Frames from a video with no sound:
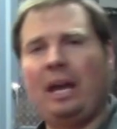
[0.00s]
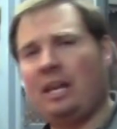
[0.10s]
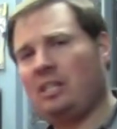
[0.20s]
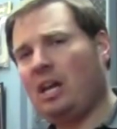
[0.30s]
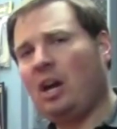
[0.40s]

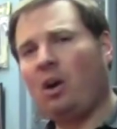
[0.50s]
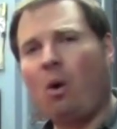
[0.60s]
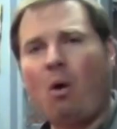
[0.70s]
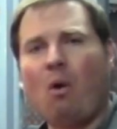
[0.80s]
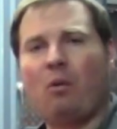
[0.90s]
is
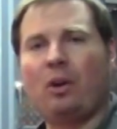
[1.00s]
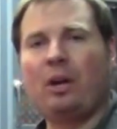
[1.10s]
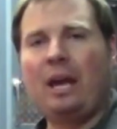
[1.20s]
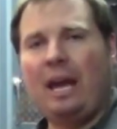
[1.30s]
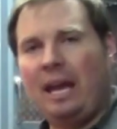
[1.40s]
go
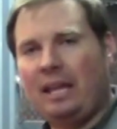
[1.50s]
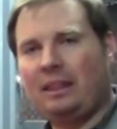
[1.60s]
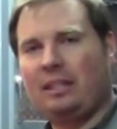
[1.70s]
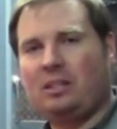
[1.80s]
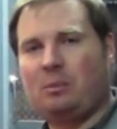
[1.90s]
over,
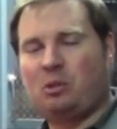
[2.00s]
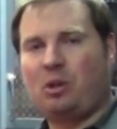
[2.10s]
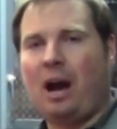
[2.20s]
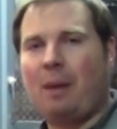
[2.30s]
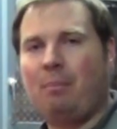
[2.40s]
hit the
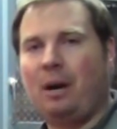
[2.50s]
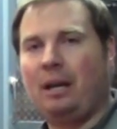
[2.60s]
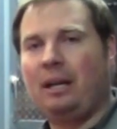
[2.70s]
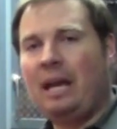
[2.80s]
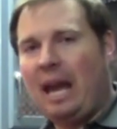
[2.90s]
subscribe
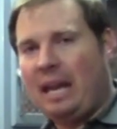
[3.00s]
button,